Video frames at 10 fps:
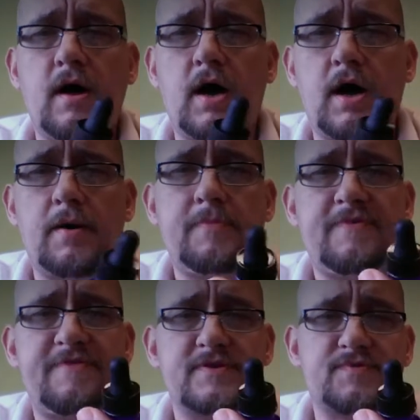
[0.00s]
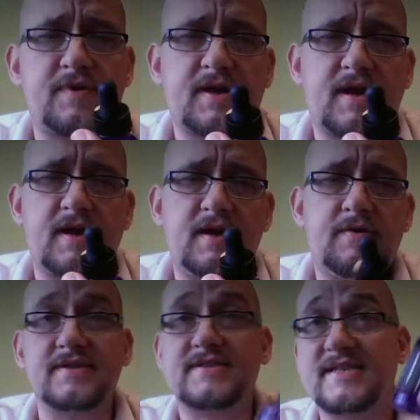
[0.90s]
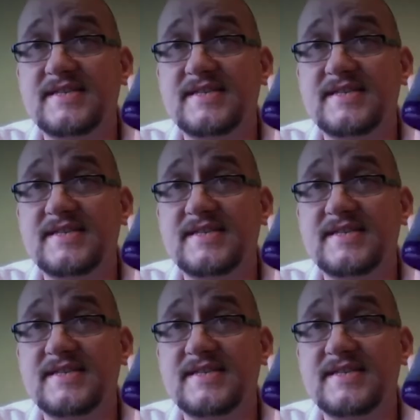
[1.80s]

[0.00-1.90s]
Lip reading: The first one I got here is